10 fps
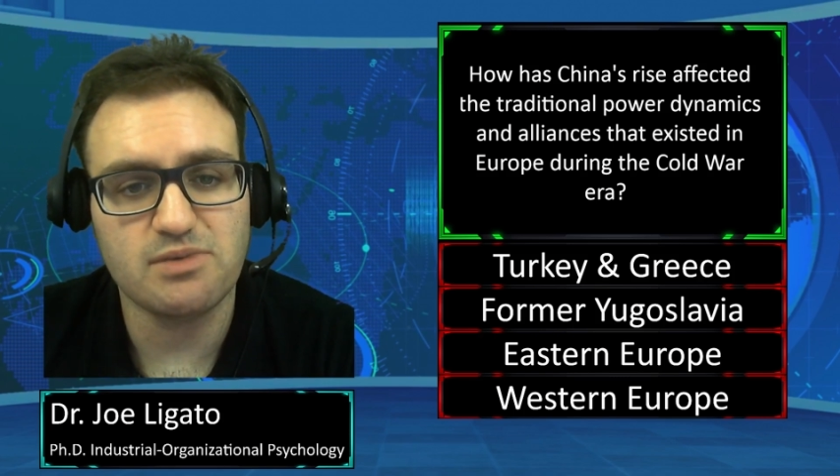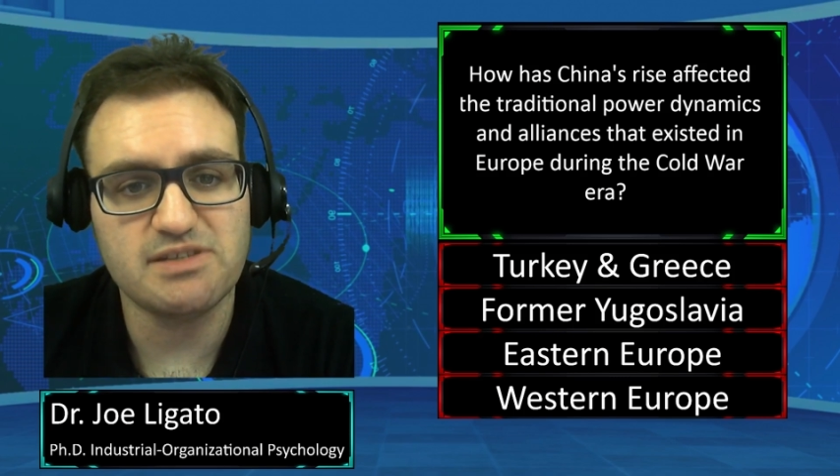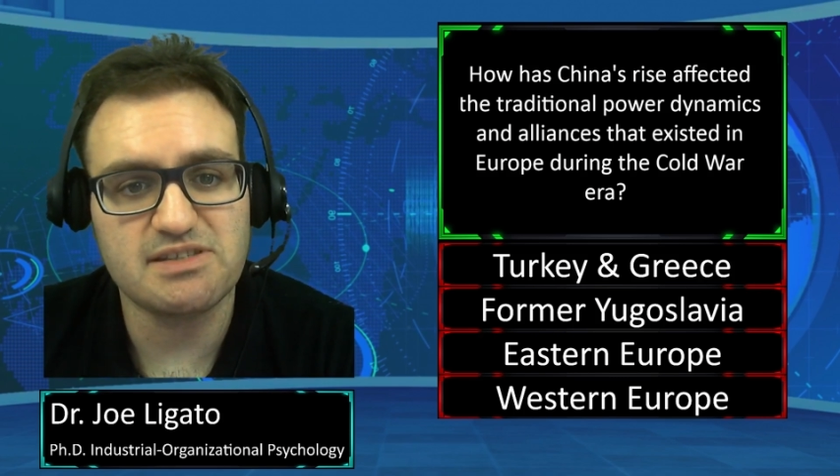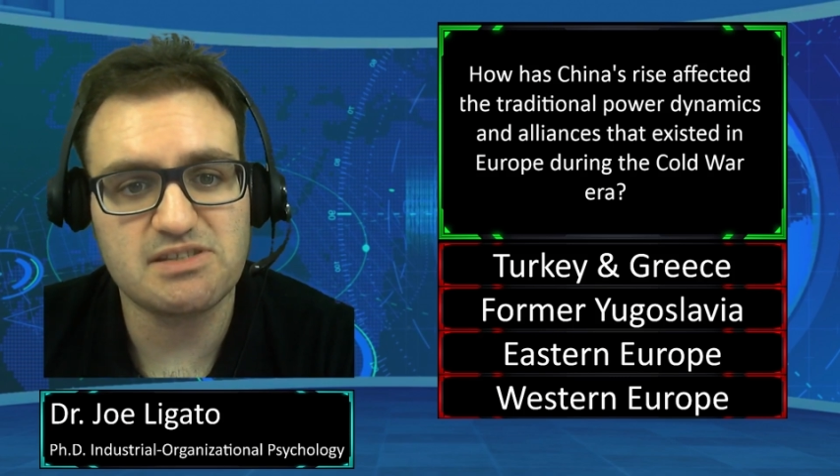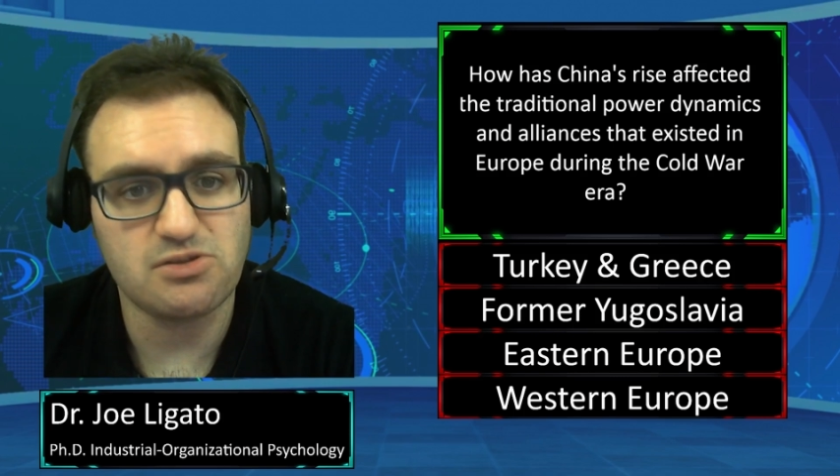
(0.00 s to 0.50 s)

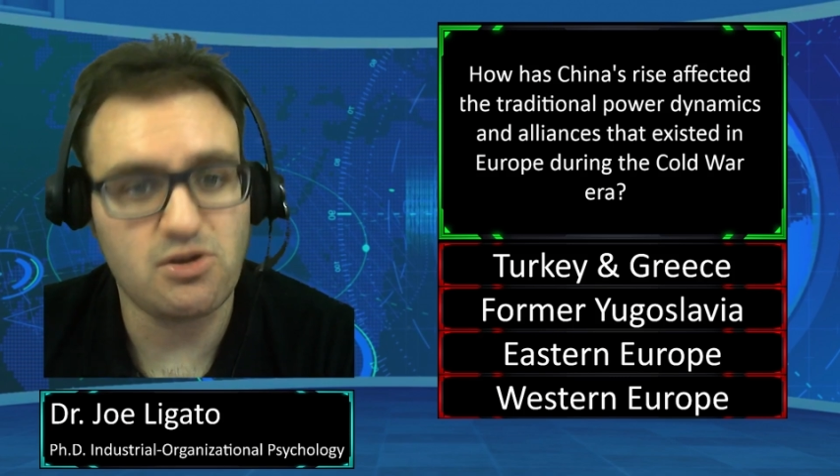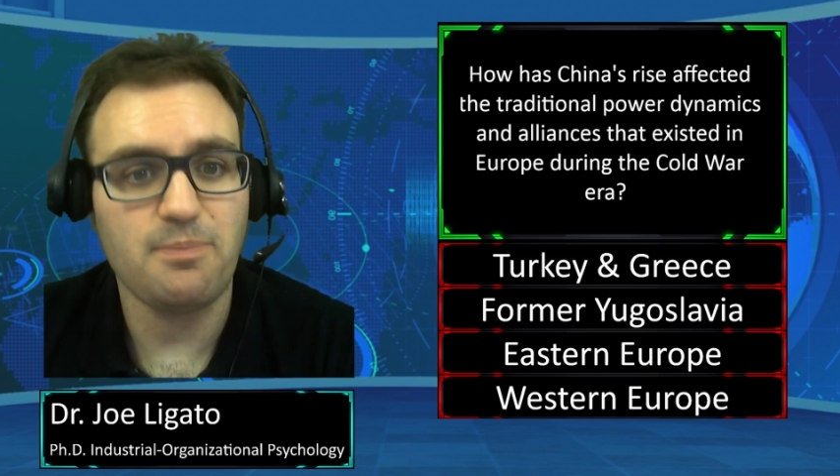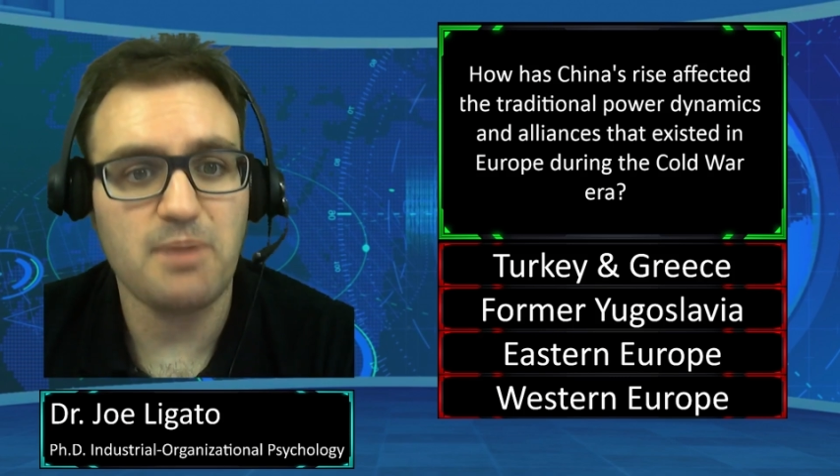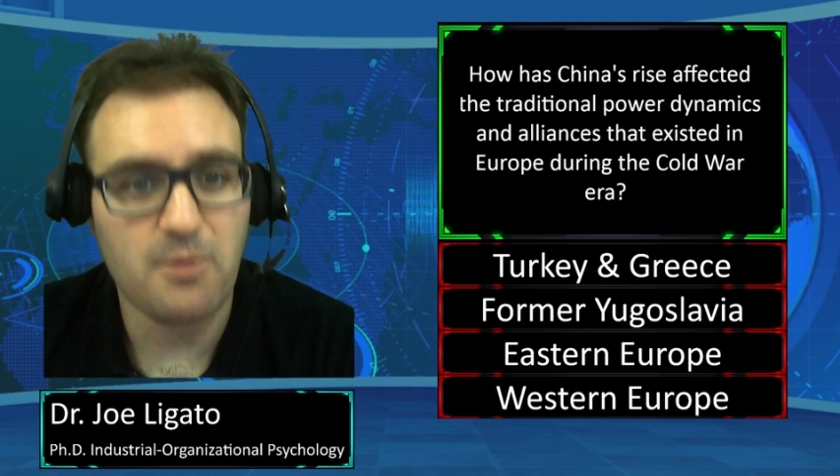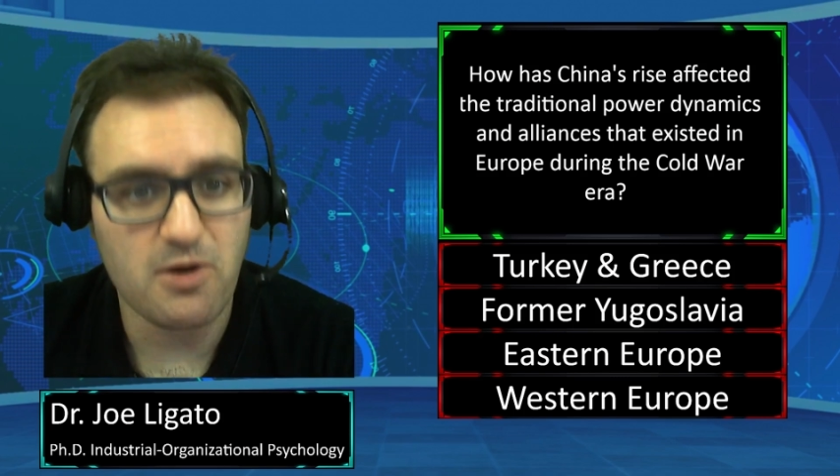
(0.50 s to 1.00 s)
reasons to
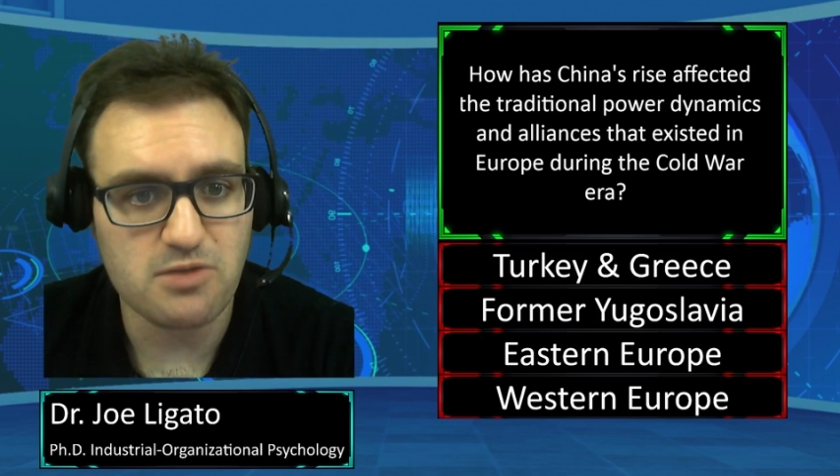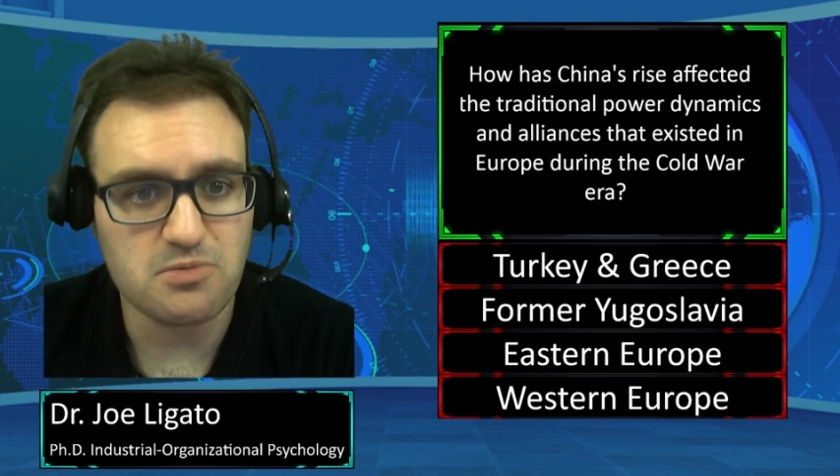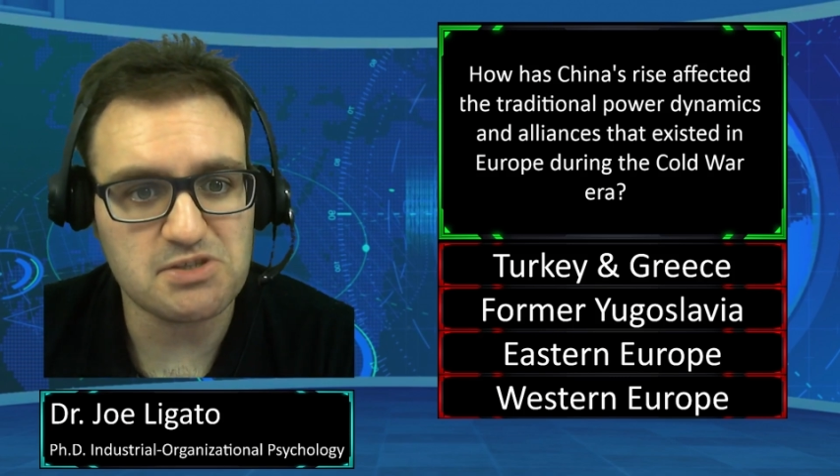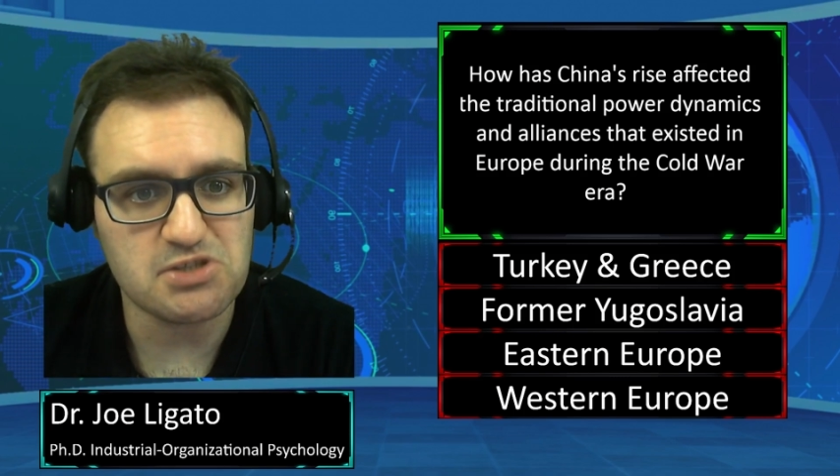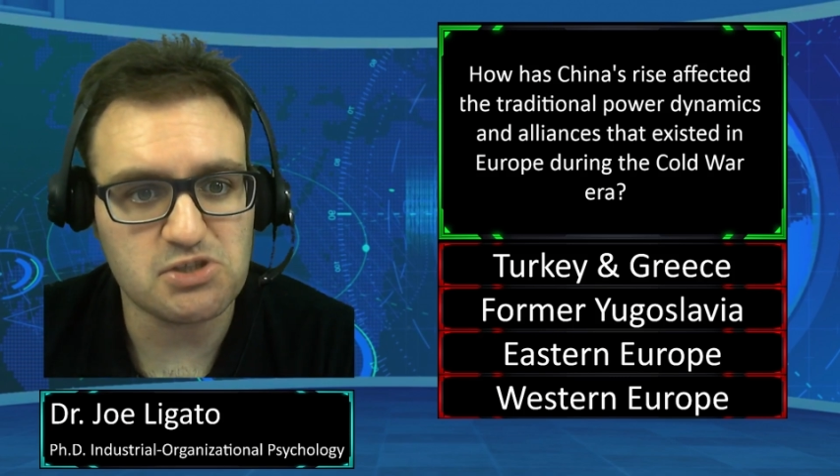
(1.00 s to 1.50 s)
not be a part of the
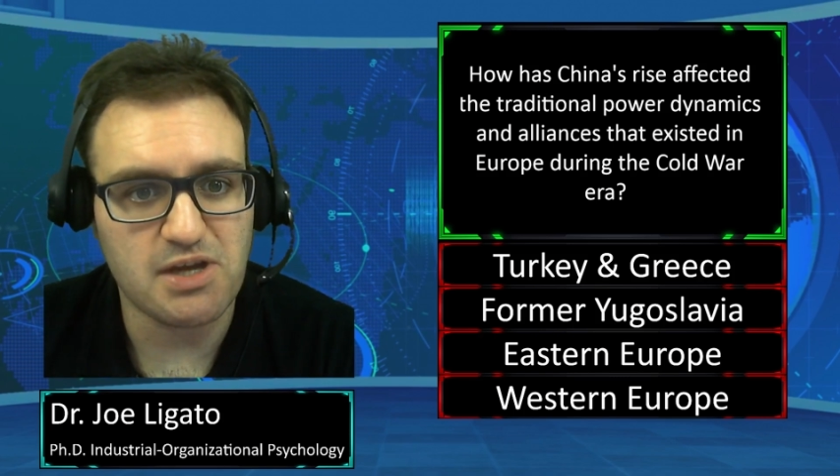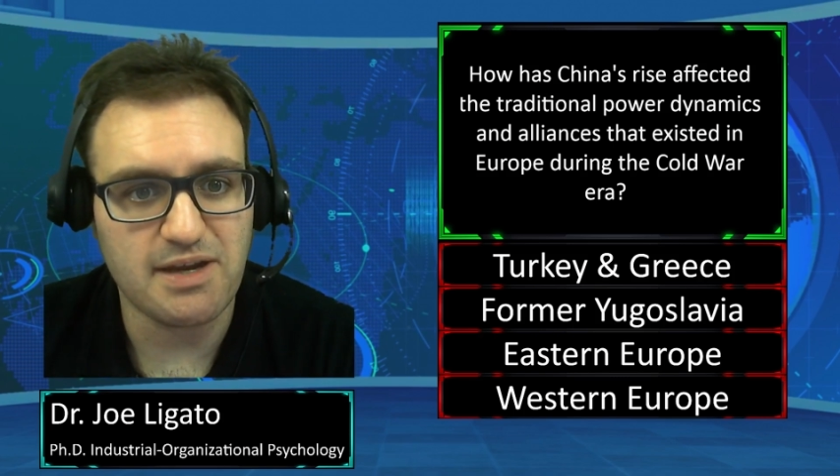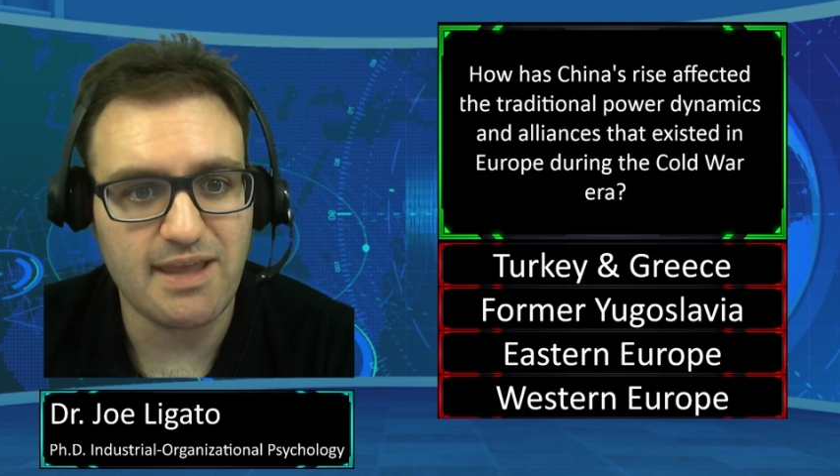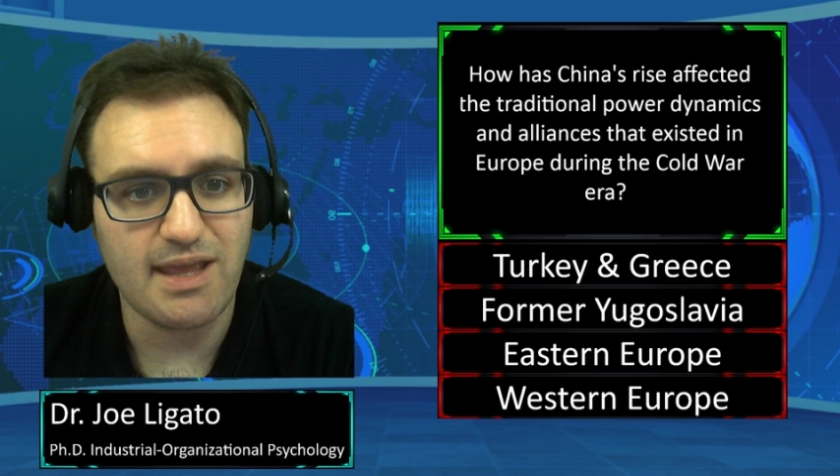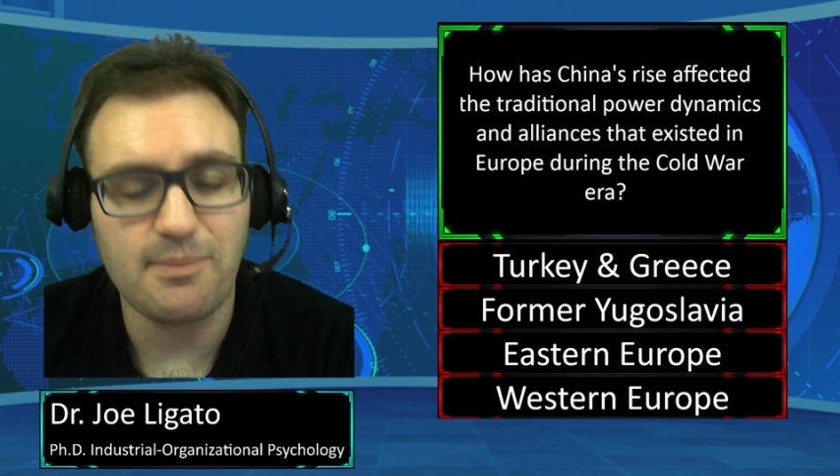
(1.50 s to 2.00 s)

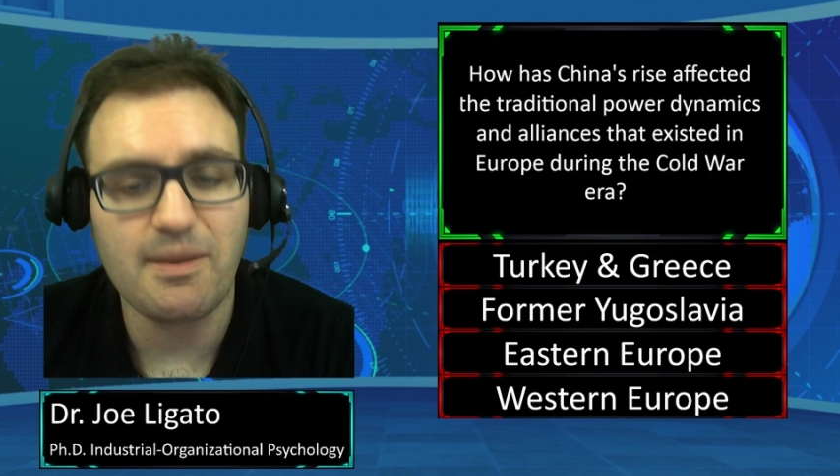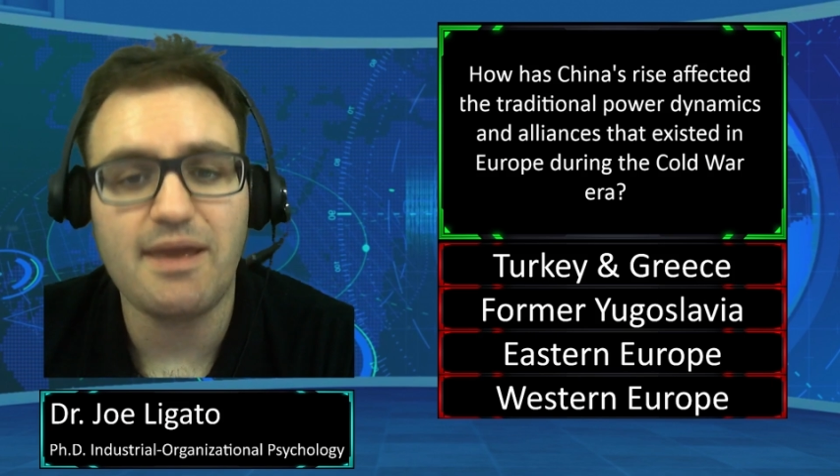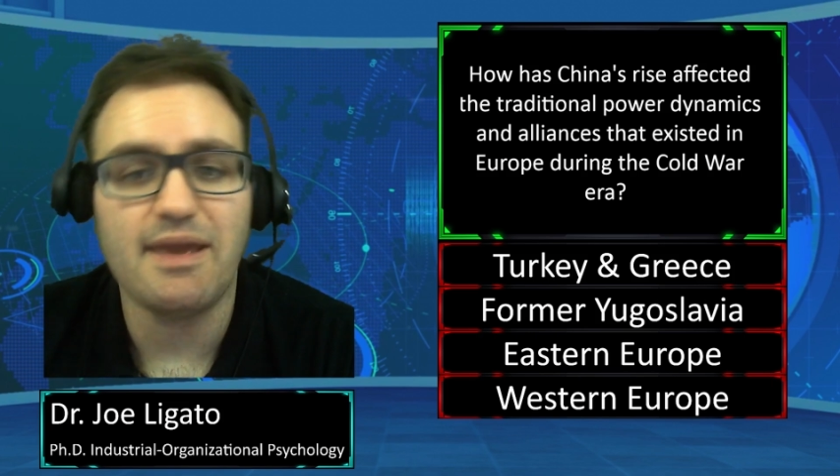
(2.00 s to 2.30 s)
Russia-China camp,